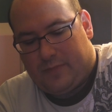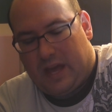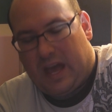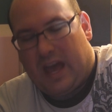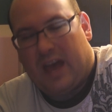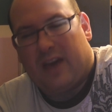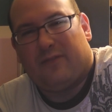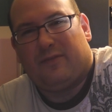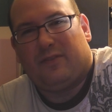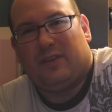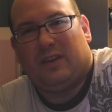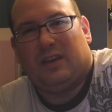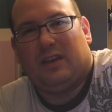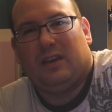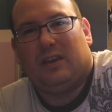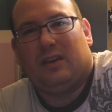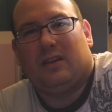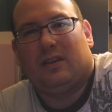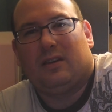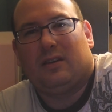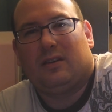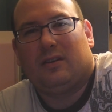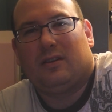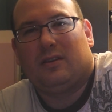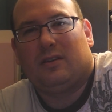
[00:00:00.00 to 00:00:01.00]

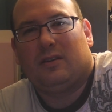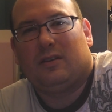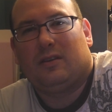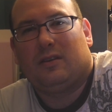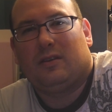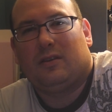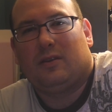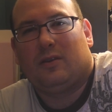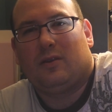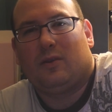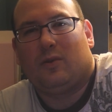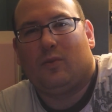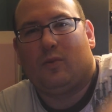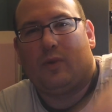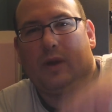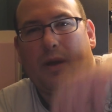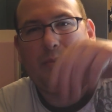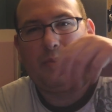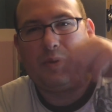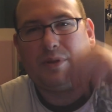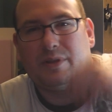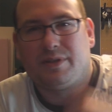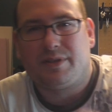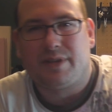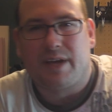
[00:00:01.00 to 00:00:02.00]
heavy
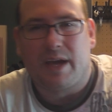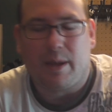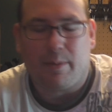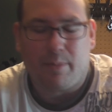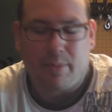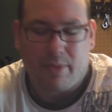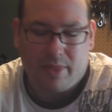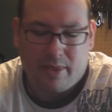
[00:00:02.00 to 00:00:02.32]
weapon type